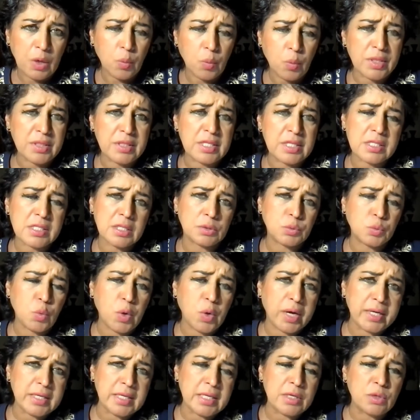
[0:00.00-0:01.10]
when they start
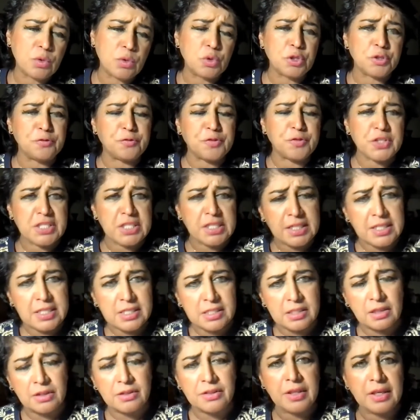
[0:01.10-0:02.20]
whining, all the
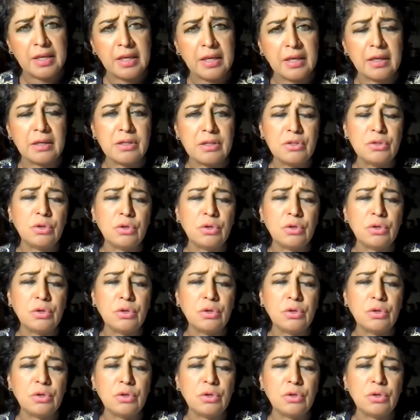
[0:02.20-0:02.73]
facilities on there,